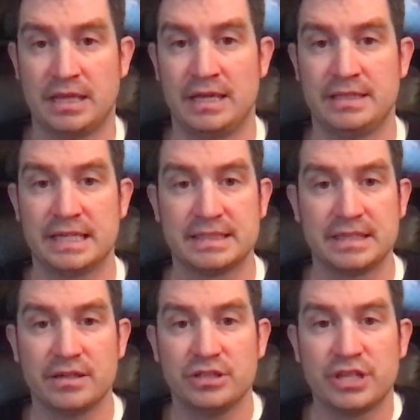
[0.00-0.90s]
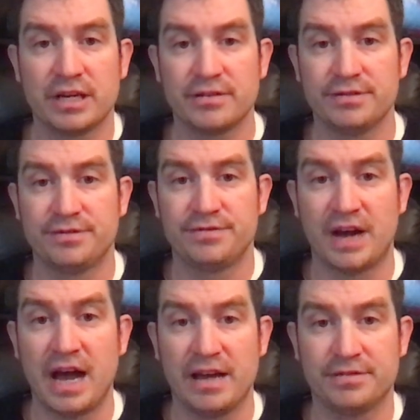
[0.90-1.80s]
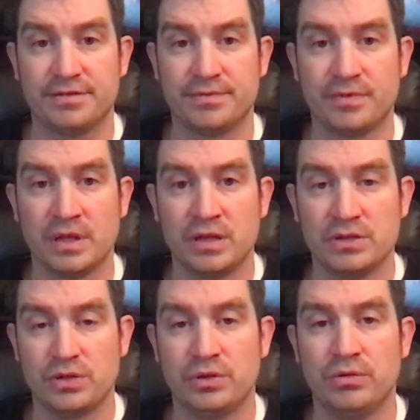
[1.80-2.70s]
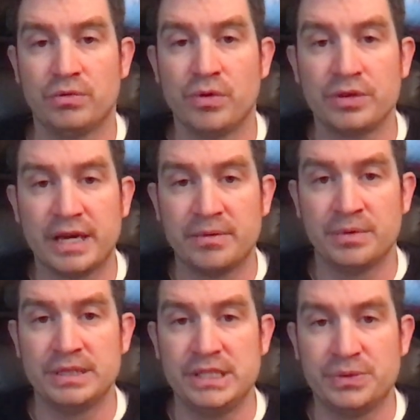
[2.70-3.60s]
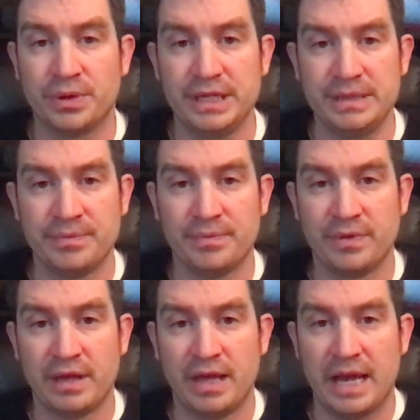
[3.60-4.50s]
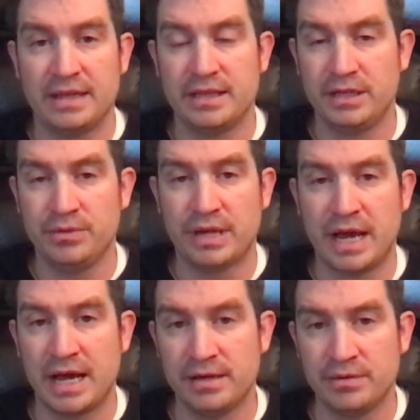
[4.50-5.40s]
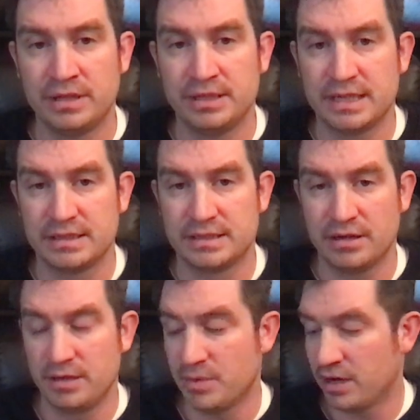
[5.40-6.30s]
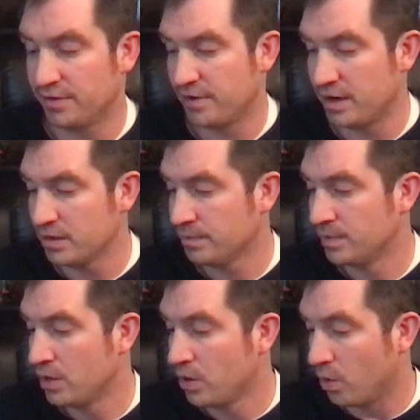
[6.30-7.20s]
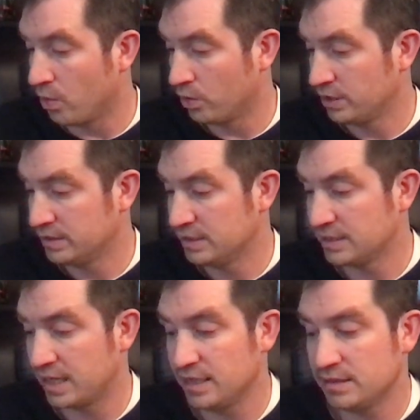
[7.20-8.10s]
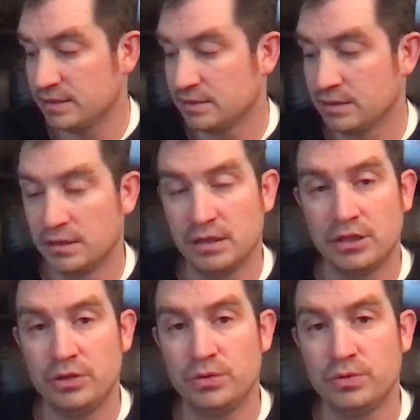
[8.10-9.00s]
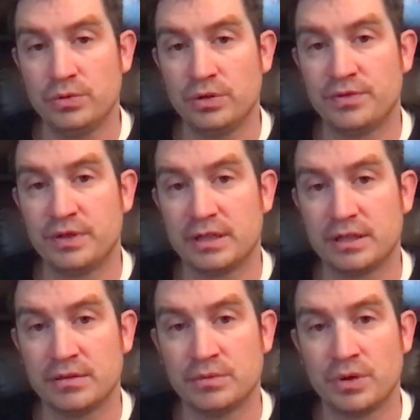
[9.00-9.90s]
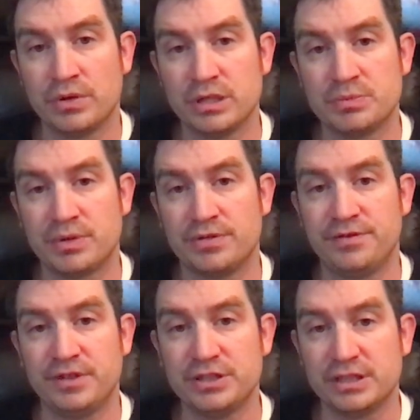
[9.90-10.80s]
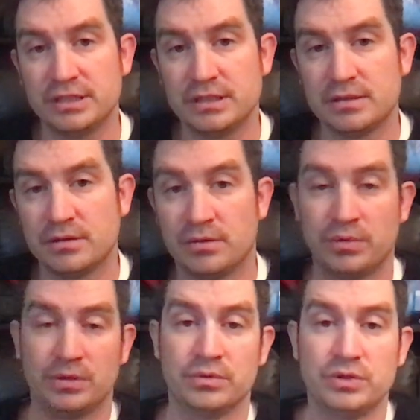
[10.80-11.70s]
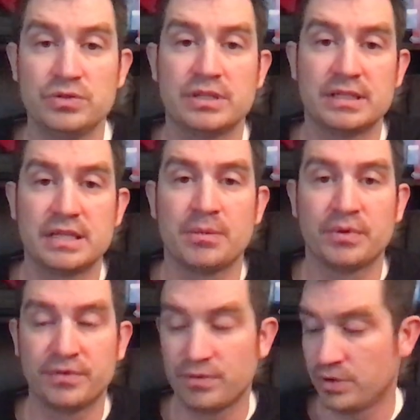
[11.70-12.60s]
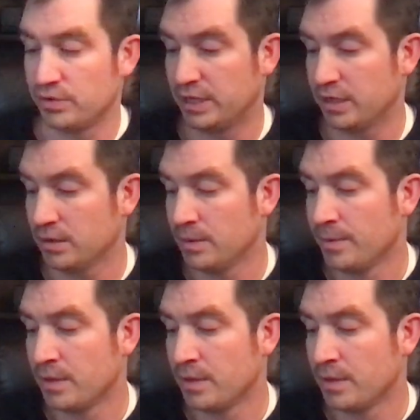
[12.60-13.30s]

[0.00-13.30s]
dexterity check of 5. So you would roll that 1d20, and then you would add the dexterity modifier, or in this case, if the rogue is proficient, we will use the example of a rogue here,